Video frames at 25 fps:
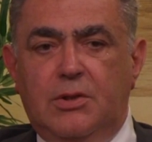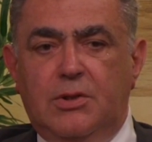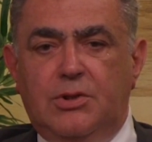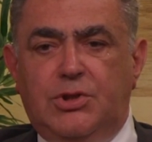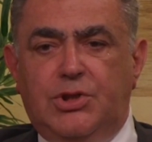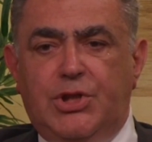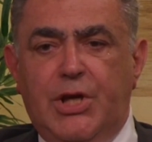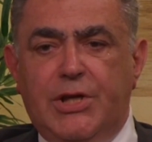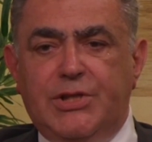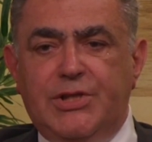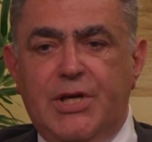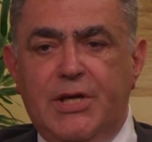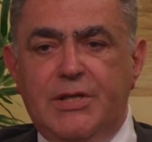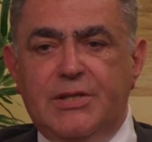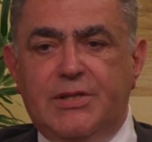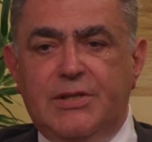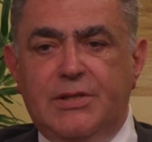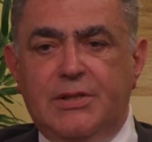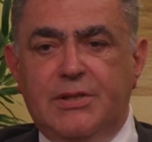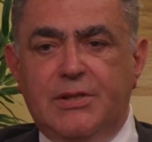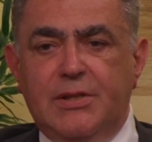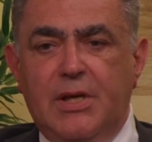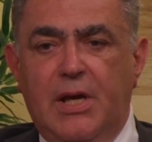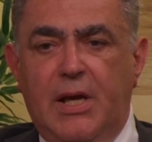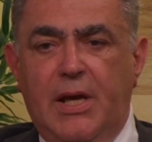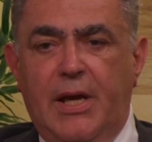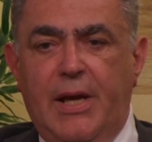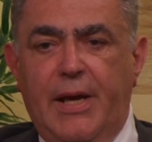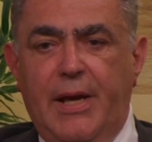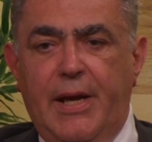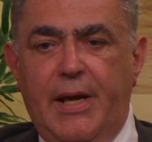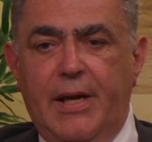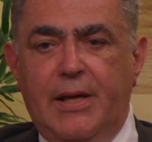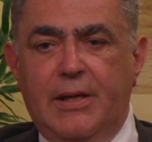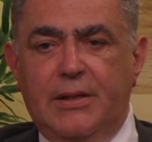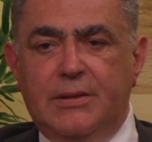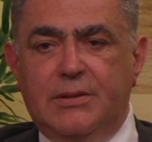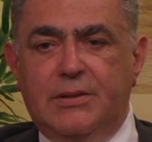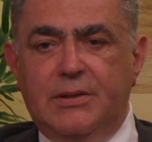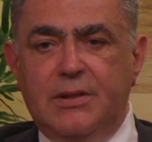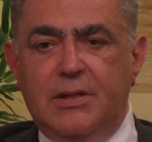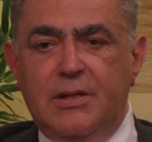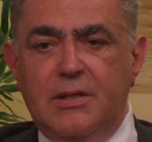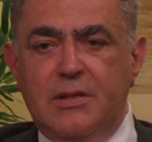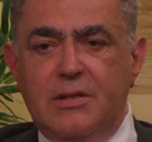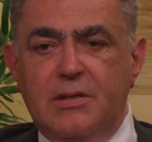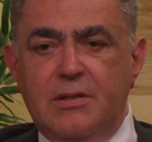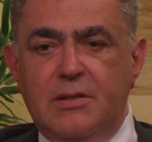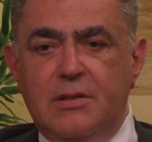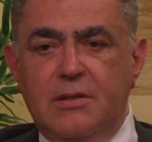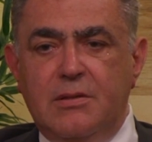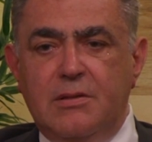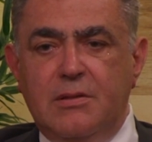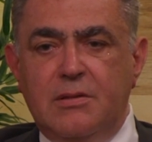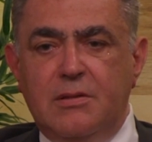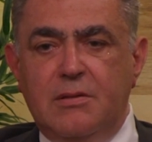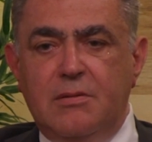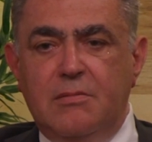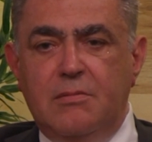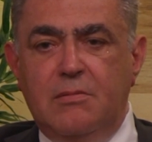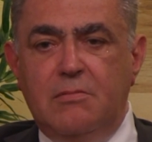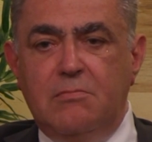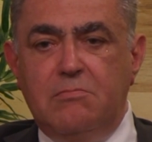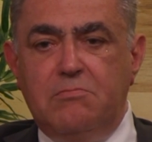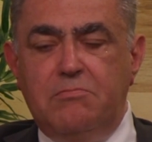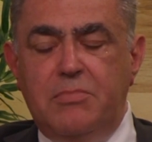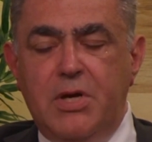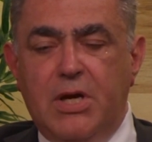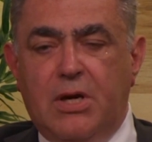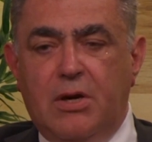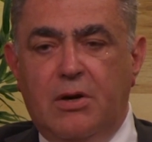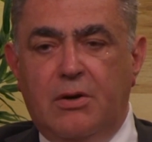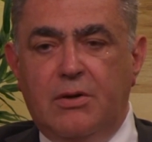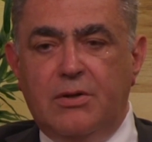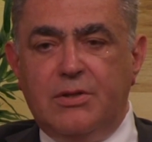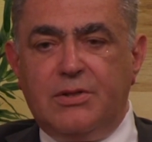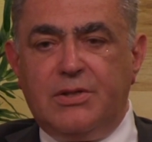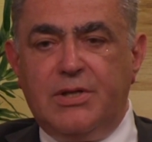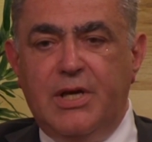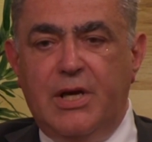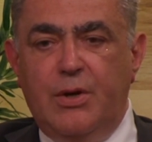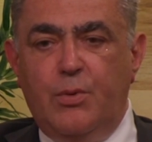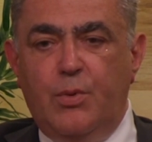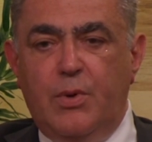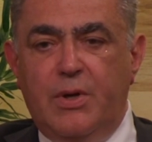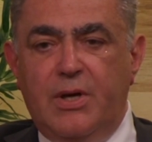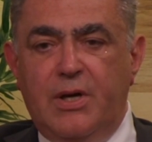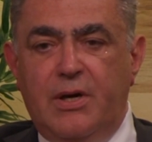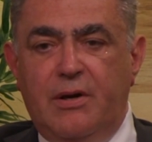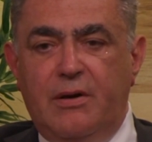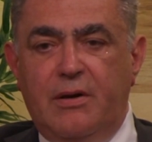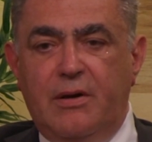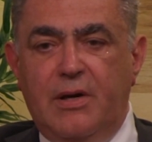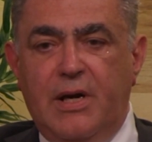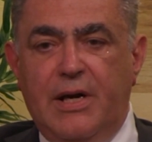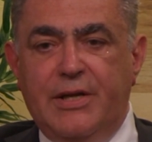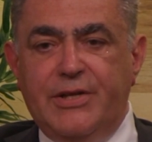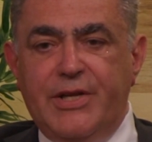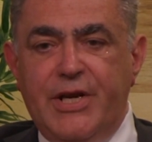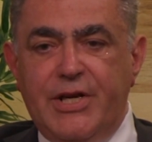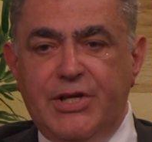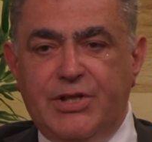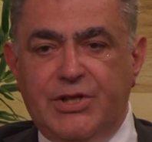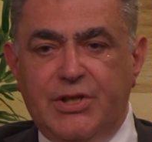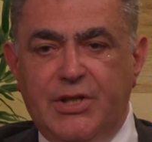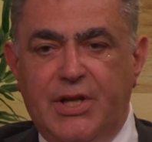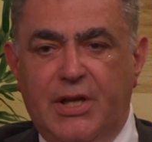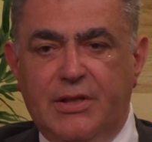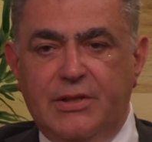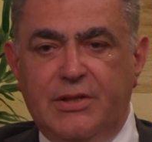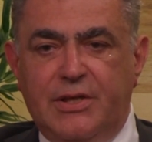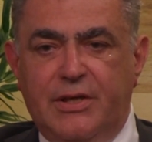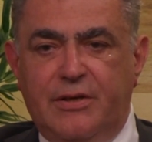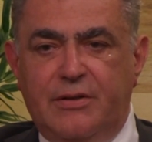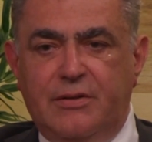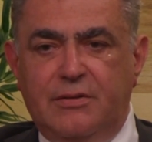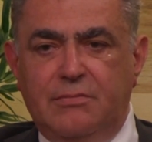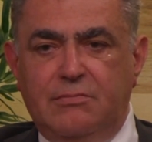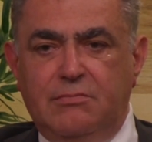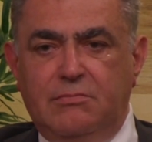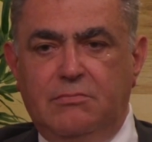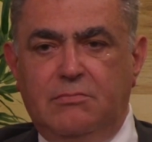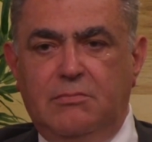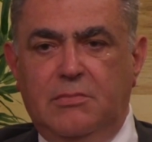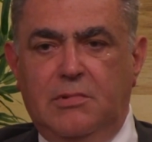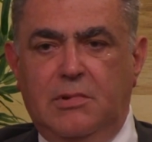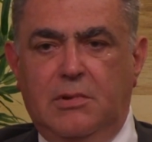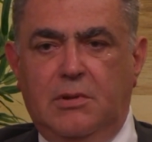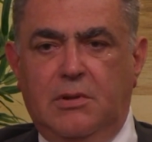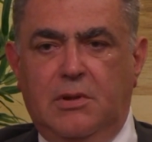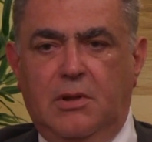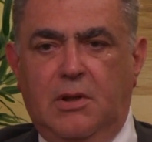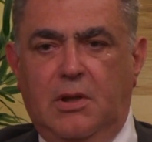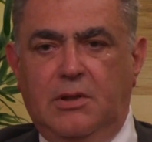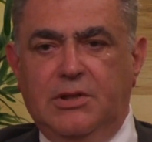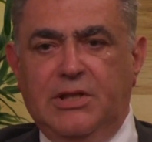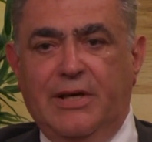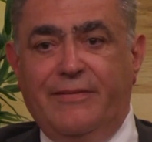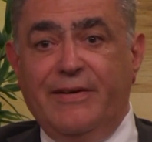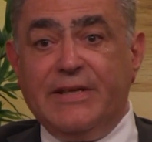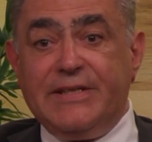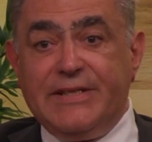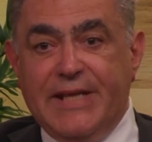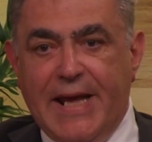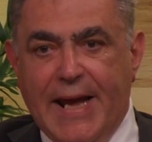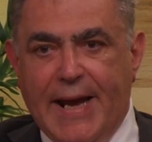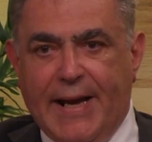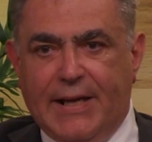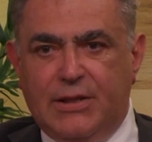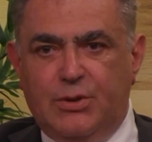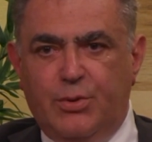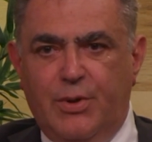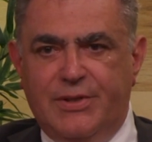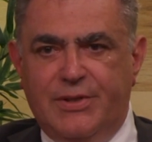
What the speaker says: Chechens had, because they were a nation under attack to a